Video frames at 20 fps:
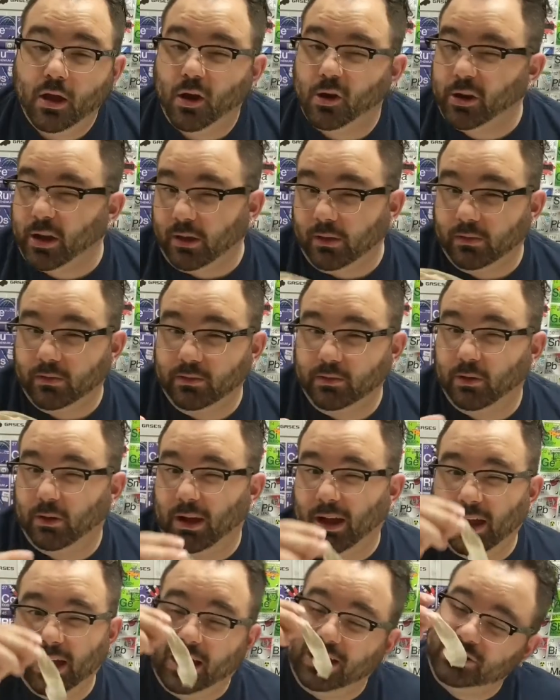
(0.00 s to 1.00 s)
Okay, so
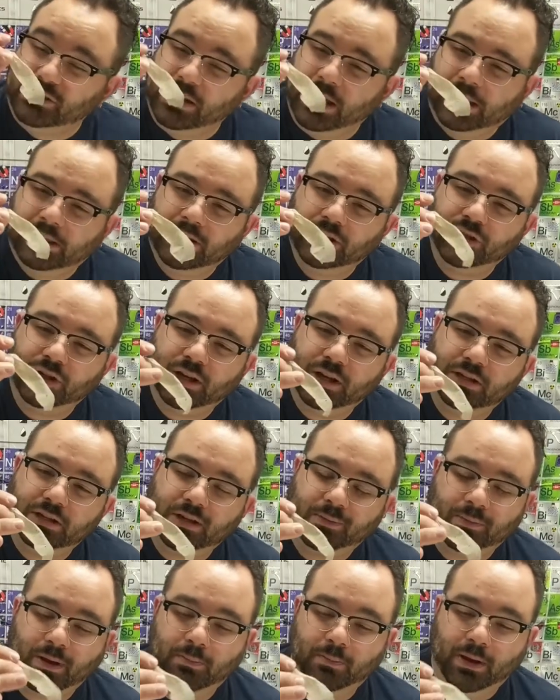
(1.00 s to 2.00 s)
I actually had to change
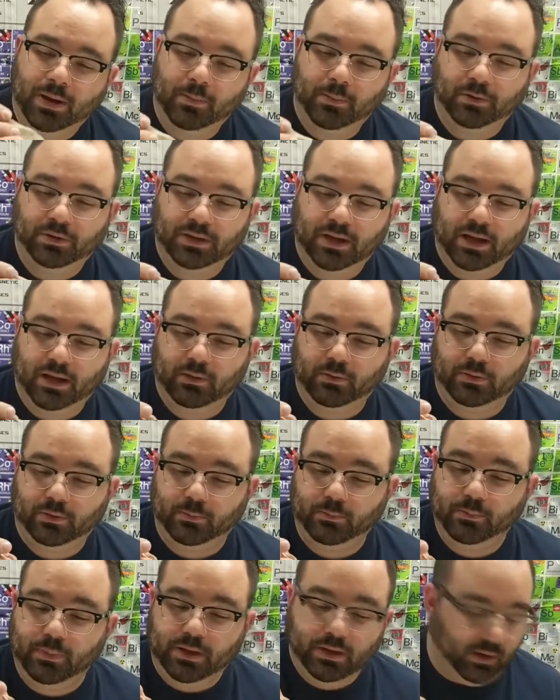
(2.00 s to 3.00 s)
out my paper towel
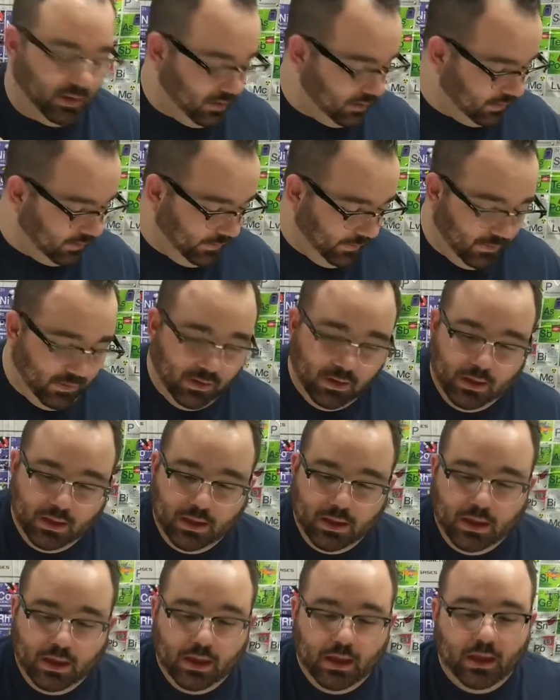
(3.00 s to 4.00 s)
because,
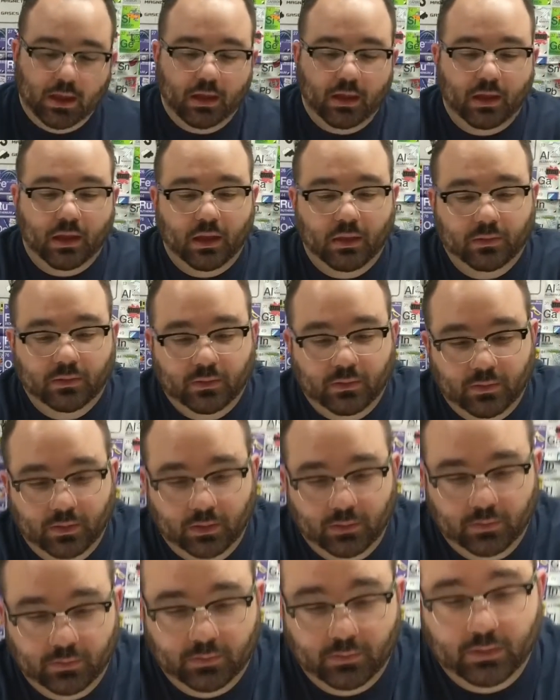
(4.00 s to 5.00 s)
as you
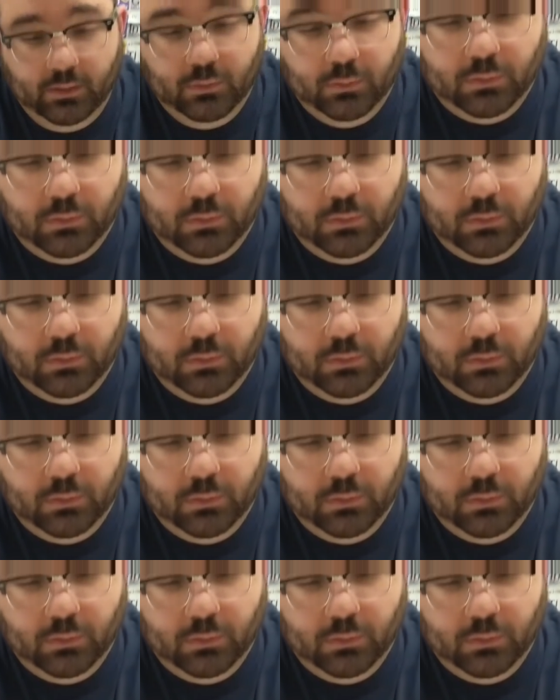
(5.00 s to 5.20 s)
guys see